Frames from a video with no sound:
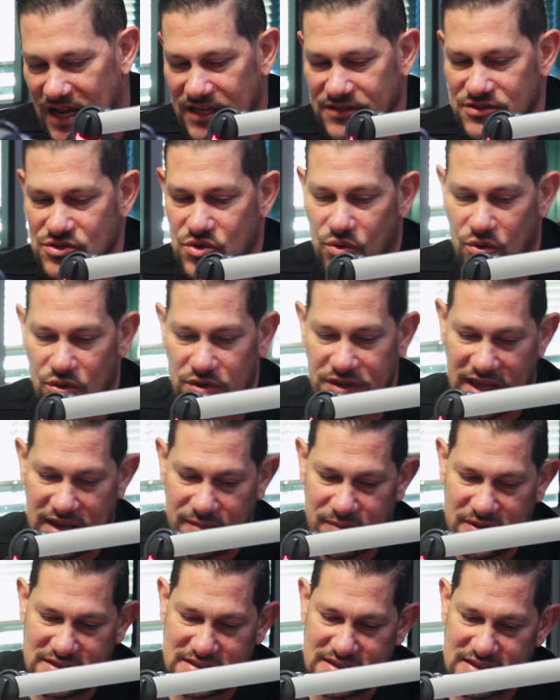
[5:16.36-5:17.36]
Schooled,
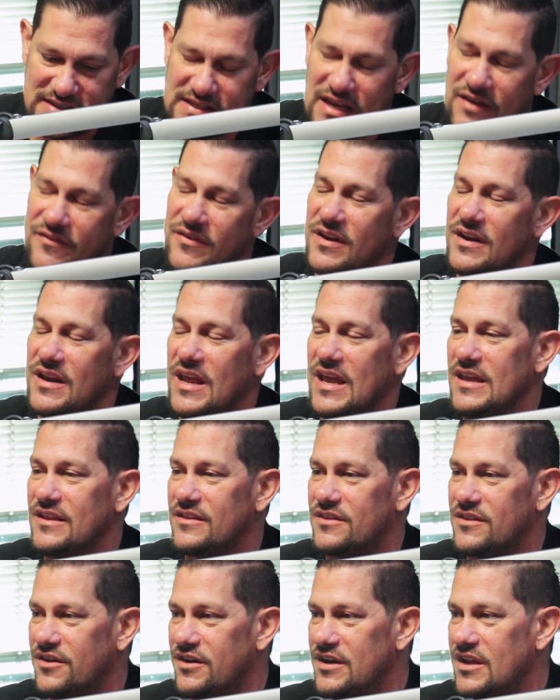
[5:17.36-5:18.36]
ABC 7,
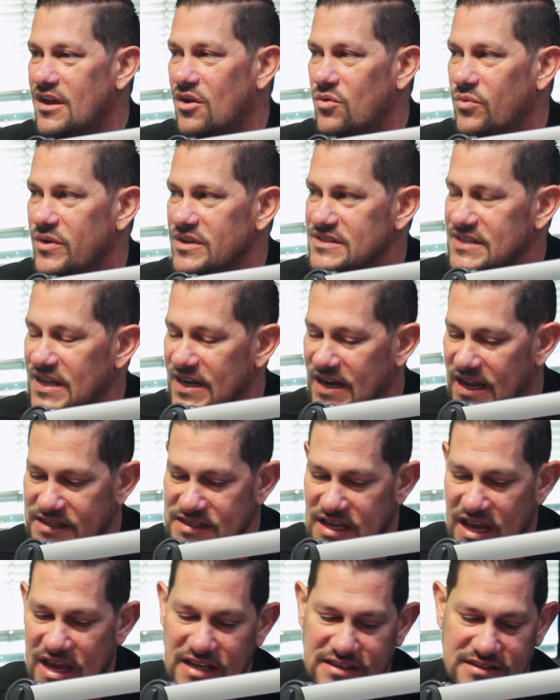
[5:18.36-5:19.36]
8:30 on Wednesday
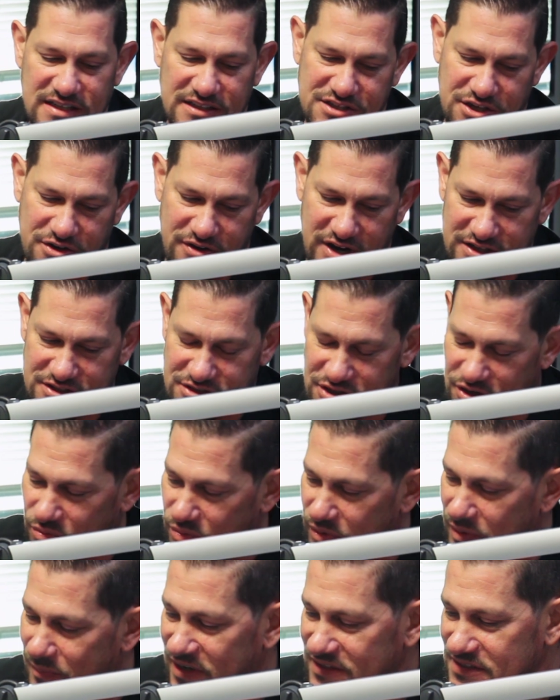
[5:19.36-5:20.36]
nights. Such a great show.
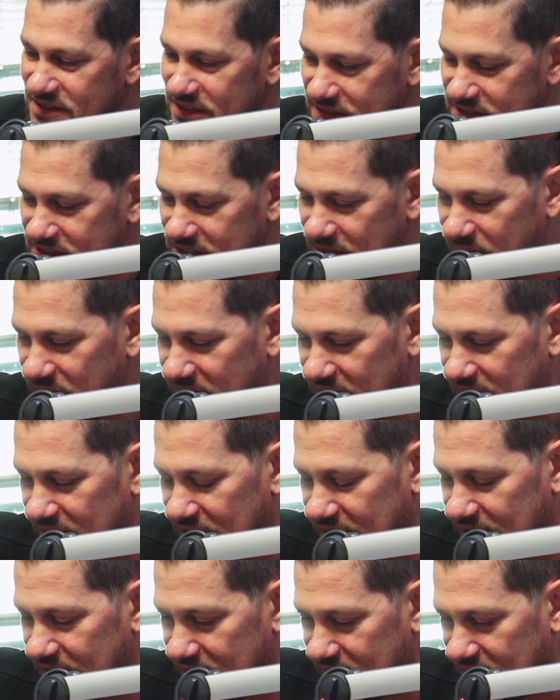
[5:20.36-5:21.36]
We mentioned
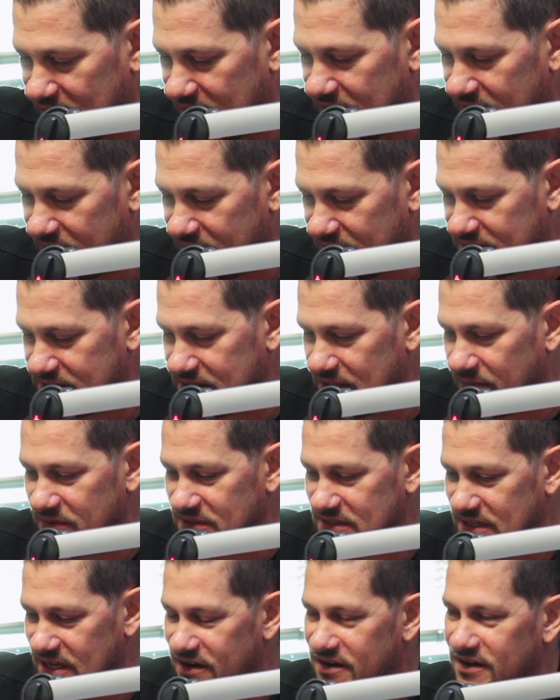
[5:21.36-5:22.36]
CB,
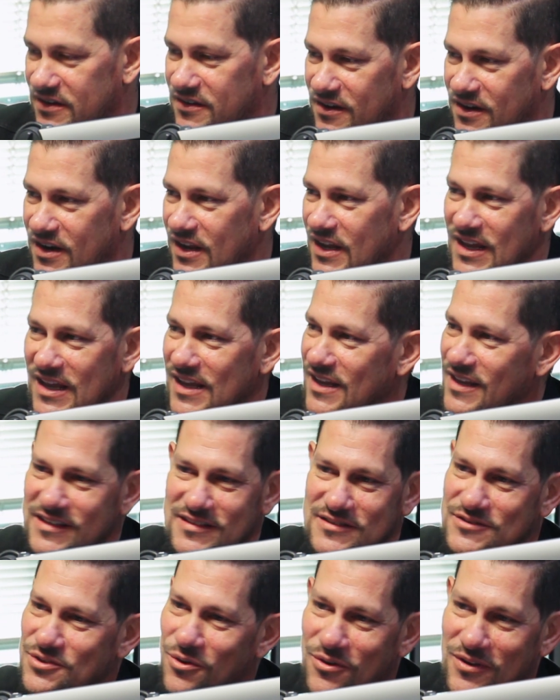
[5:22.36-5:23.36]
CB's character.
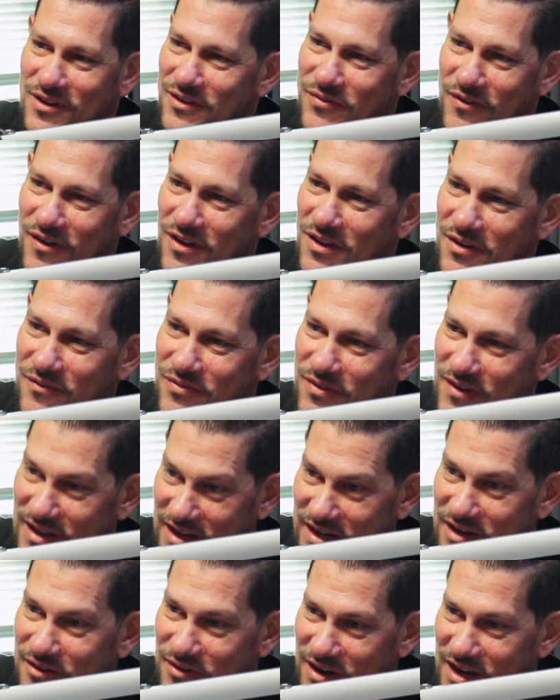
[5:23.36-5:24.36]
He's totally falling for
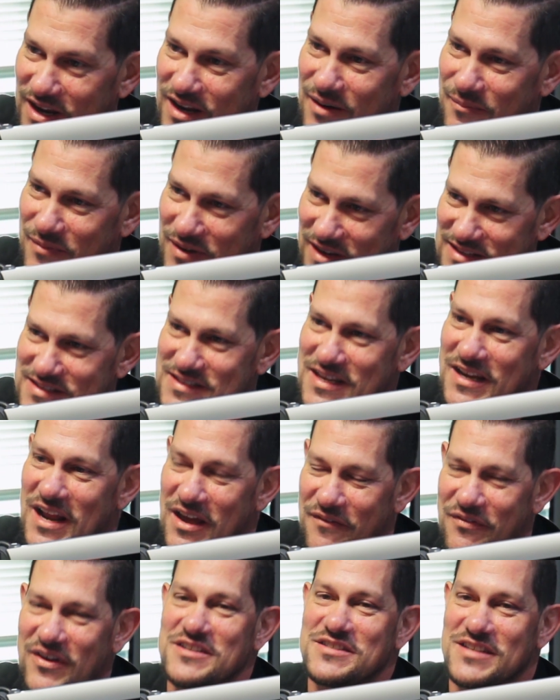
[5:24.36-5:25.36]
Lainey, right? I mean, that's going
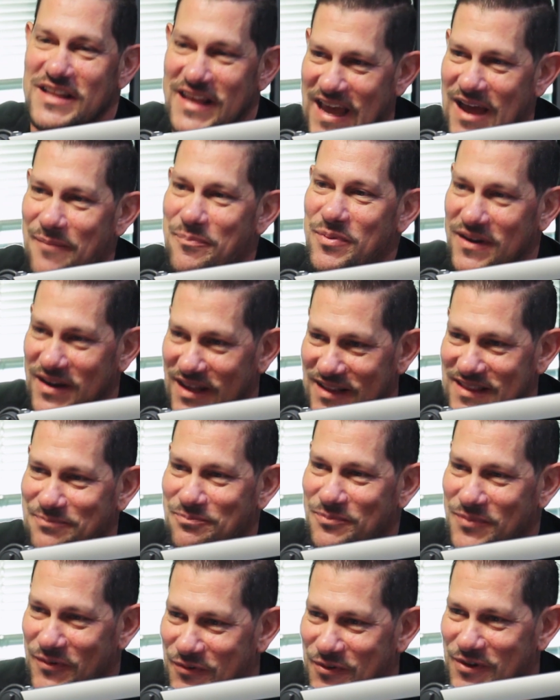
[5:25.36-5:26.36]
to eventually happen
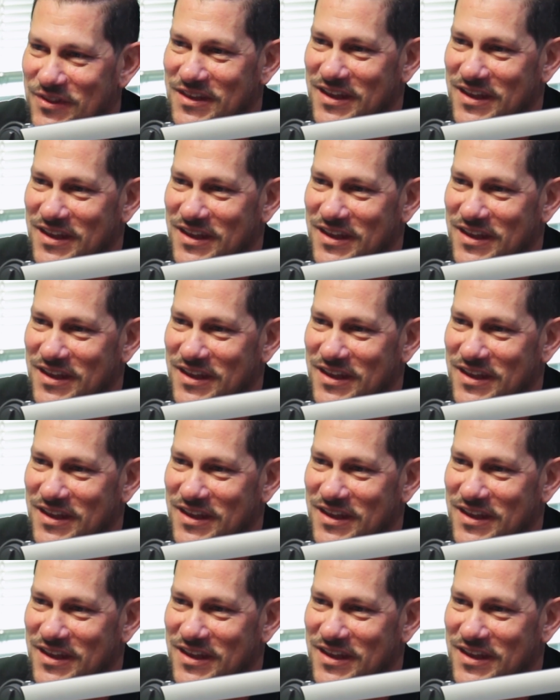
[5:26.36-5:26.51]
before